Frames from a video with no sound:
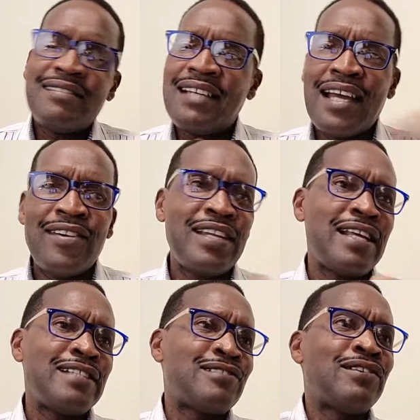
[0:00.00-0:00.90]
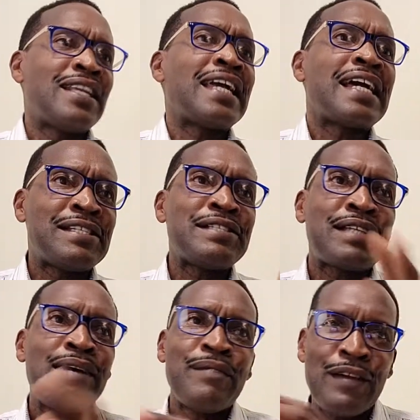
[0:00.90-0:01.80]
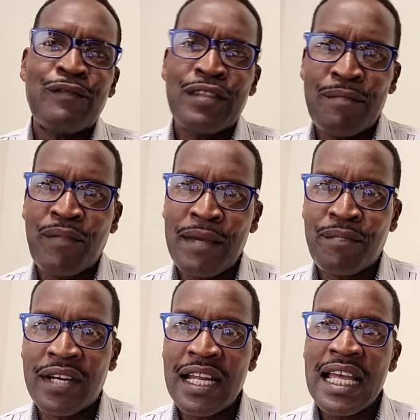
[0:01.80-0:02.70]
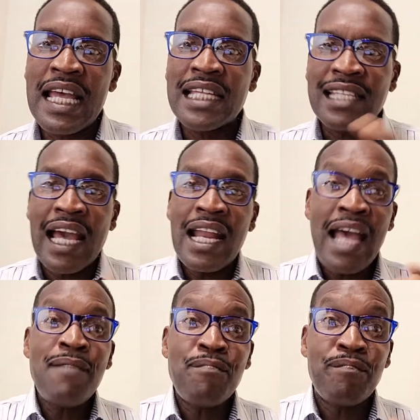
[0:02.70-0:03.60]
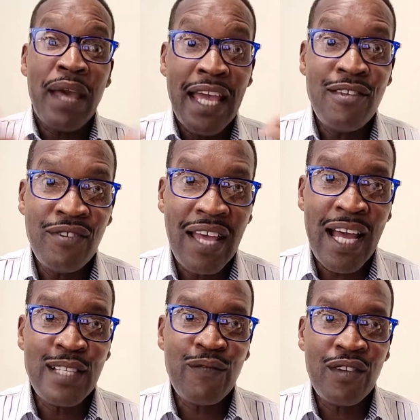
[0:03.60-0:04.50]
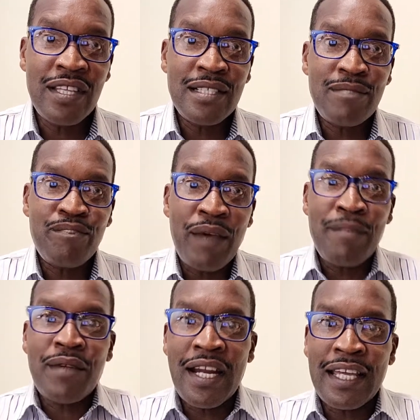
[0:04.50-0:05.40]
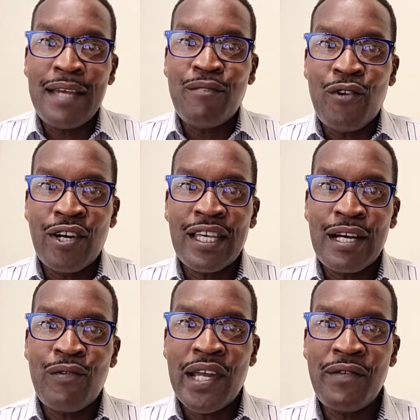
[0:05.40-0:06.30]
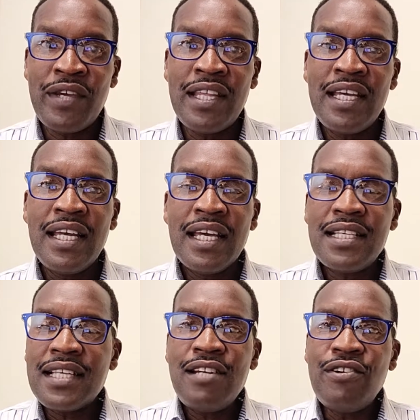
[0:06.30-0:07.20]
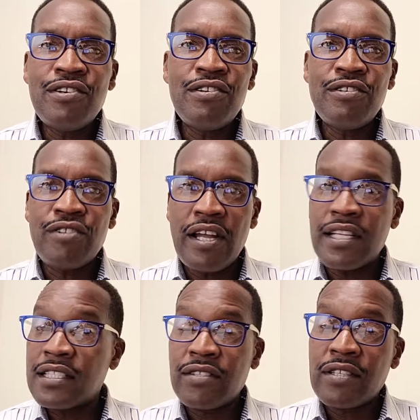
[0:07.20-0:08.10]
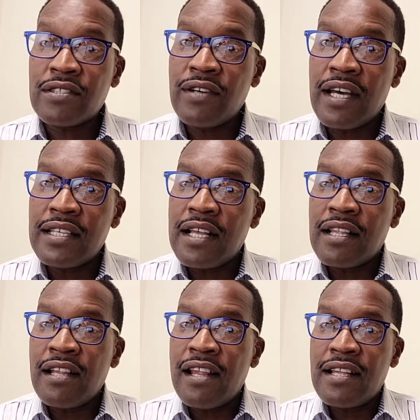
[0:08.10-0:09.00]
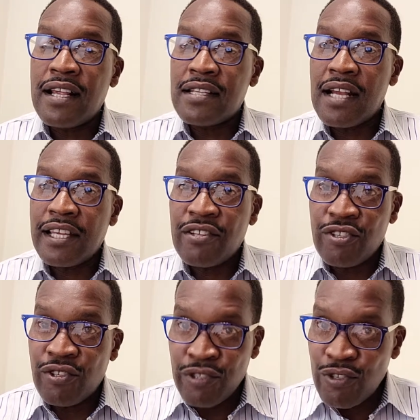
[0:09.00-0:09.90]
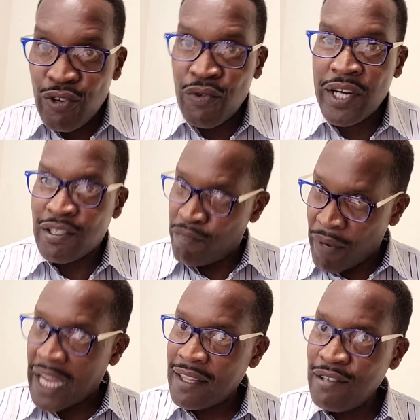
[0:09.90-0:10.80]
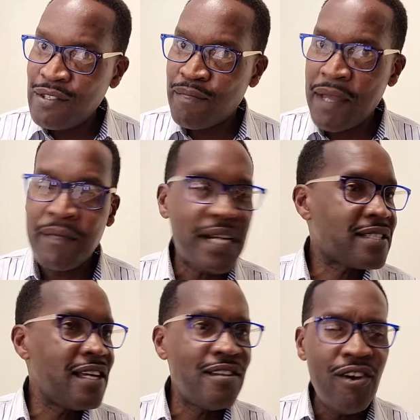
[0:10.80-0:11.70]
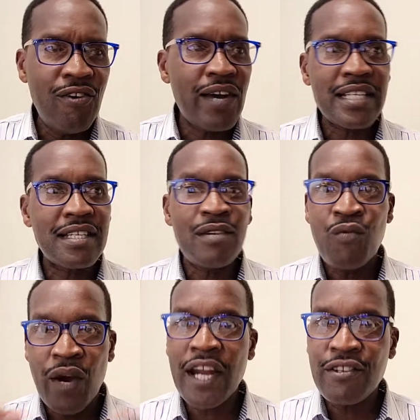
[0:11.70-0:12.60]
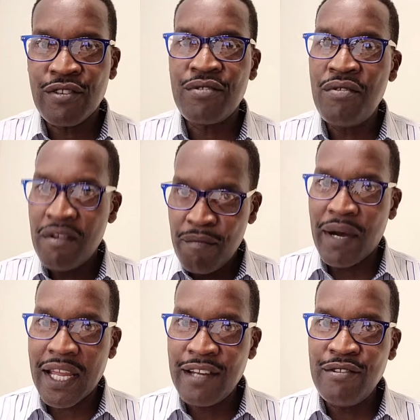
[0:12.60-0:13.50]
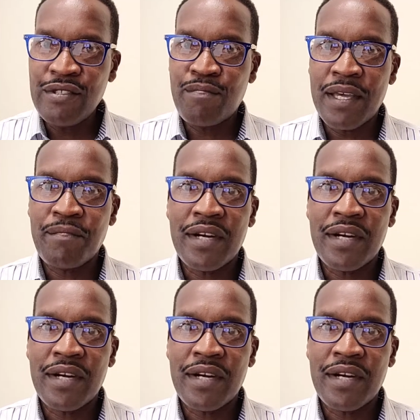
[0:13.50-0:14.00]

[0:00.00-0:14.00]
Gary? It's not like I just come here for the paper. Can I pay you guys for this paper I keep walking away with? He said, no, no, no. He's like, don't you know where to buy the newspaper? I said, no, actually, where do you buy a newspaper?